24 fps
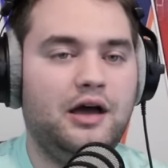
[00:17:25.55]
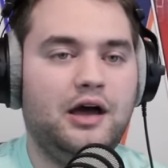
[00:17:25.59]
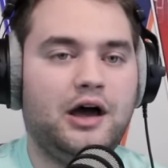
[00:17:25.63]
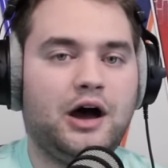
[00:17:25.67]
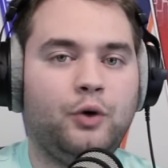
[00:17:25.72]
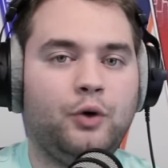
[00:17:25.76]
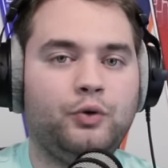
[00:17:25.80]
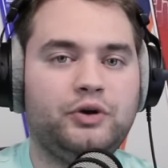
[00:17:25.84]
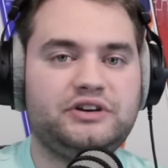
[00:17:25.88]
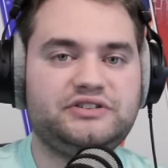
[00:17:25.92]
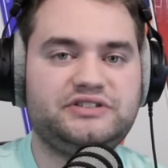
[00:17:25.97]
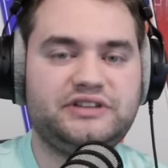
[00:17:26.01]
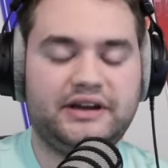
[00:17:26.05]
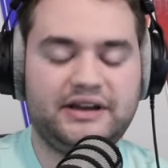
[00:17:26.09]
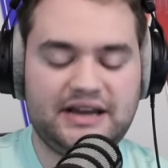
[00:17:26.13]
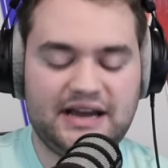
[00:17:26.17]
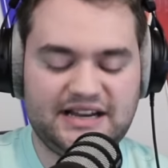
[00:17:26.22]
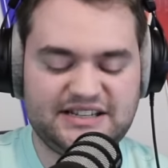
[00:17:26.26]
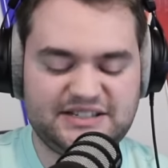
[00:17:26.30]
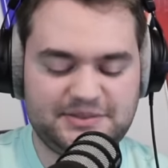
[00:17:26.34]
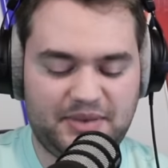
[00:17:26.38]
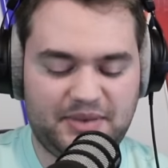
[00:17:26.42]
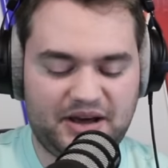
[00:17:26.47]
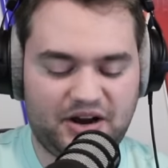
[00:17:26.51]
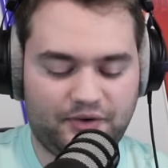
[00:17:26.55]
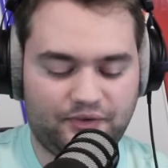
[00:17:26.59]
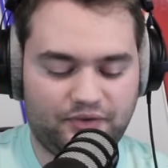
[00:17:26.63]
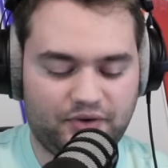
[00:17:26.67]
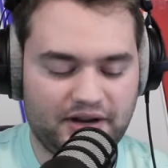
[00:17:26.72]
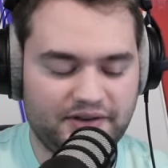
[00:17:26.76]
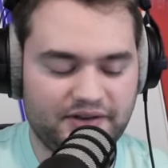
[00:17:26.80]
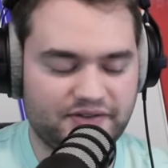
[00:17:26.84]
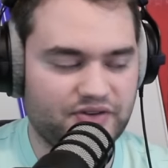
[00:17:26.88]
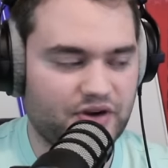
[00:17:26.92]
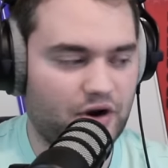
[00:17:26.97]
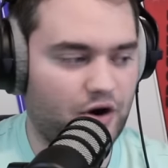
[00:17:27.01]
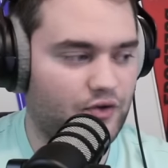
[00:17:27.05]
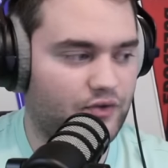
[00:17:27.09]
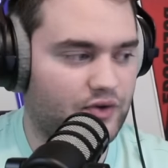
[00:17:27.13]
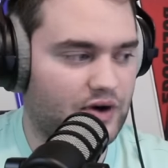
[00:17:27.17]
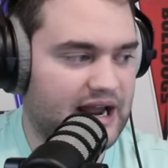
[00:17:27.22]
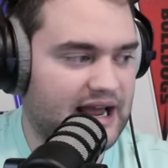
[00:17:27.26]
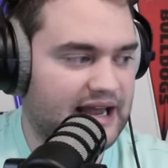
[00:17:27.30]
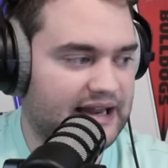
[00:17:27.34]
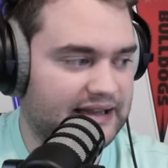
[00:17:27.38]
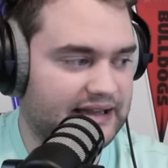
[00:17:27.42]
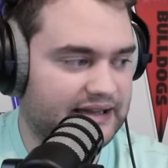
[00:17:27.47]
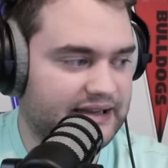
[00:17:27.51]
I want to tell you guys about our friends over
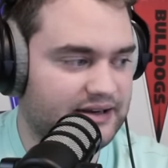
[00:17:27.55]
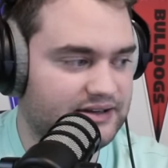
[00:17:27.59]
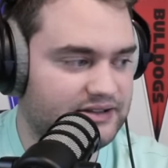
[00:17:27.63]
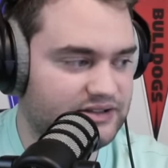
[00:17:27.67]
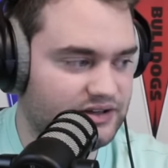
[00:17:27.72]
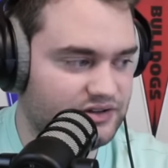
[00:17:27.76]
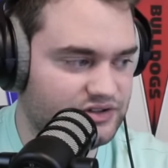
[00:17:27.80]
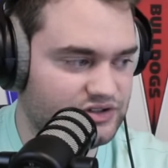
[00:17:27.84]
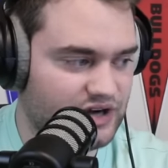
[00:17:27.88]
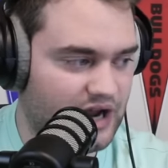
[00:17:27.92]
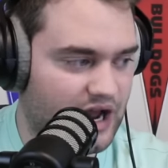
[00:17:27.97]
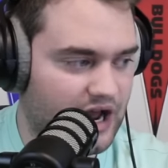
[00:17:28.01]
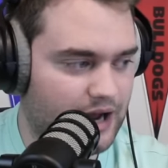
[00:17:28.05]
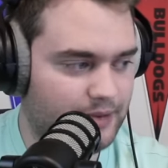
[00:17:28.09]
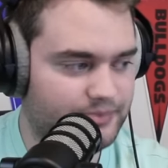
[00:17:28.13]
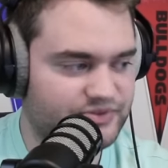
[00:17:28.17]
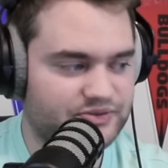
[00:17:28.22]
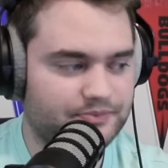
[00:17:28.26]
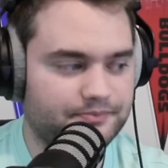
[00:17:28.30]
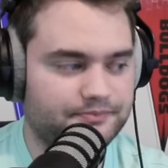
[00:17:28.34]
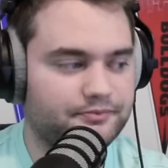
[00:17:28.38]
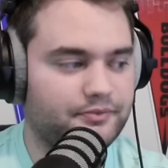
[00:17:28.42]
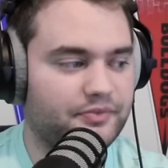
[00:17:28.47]
at LinkedIn Jobs.